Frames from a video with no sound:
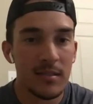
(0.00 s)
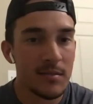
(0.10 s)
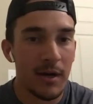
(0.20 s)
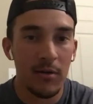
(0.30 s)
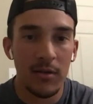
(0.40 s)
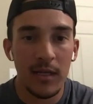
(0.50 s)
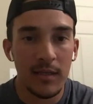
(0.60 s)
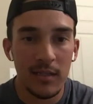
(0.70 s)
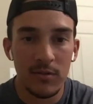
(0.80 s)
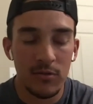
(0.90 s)
the power leg.
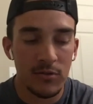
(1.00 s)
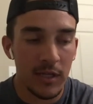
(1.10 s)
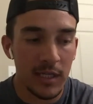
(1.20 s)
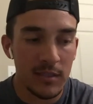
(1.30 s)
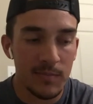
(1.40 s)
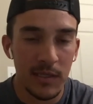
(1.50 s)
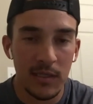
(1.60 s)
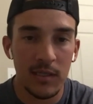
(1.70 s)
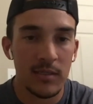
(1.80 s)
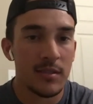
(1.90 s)
Those are his big
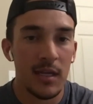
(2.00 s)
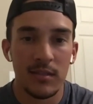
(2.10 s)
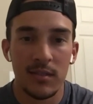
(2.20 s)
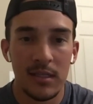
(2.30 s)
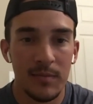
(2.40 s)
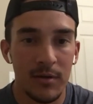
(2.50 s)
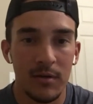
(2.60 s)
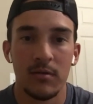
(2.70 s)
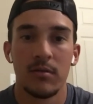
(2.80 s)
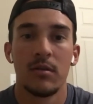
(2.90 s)
keys. Stay inside the
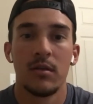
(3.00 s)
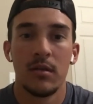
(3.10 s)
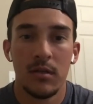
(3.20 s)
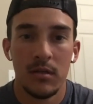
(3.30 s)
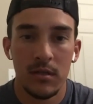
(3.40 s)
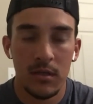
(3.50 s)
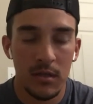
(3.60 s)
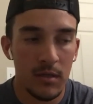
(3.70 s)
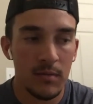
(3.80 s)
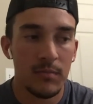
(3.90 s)
ball,
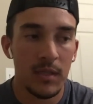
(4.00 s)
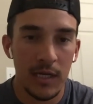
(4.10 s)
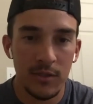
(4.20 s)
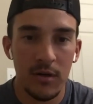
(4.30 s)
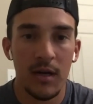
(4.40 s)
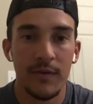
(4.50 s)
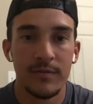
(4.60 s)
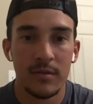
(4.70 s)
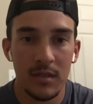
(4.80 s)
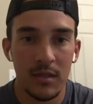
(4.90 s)
line
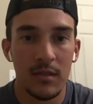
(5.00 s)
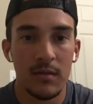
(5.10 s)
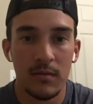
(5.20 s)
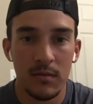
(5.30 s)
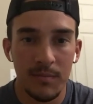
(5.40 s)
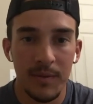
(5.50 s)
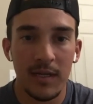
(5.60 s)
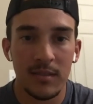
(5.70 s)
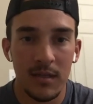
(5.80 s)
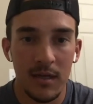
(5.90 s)
drives, and then the
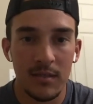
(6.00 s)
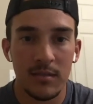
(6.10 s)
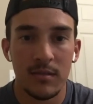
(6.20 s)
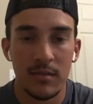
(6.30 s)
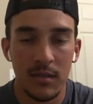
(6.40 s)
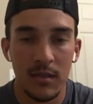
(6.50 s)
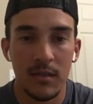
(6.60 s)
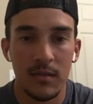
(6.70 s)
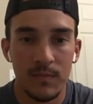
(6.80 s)
backside is key